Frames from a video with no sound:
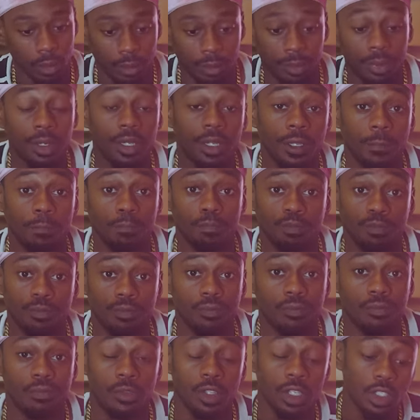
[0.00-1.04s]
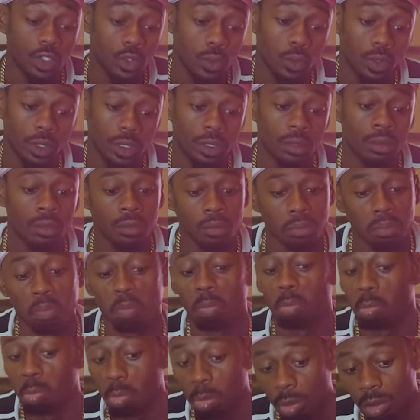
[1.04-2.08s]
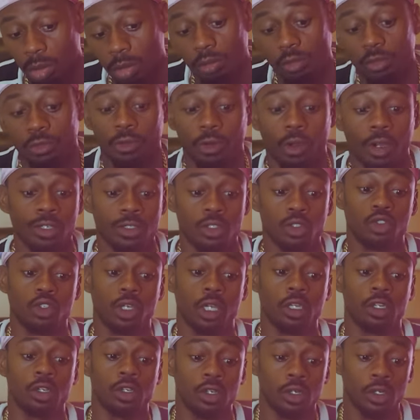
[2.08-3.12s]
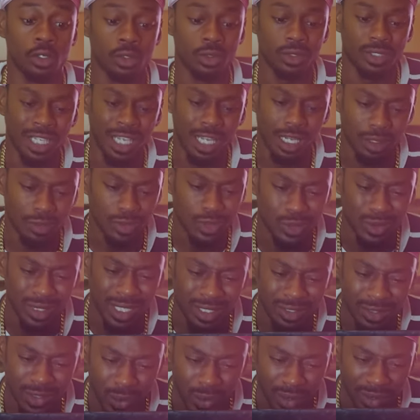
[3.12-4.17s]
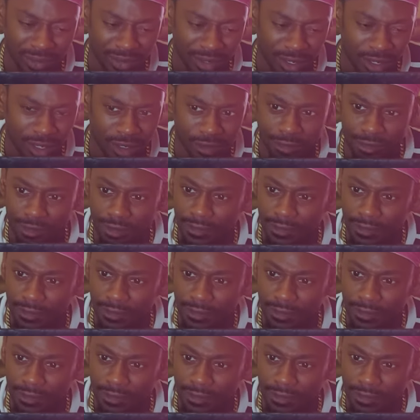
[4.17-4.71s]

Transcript: but this one far as the trailer goes, damn, 2025.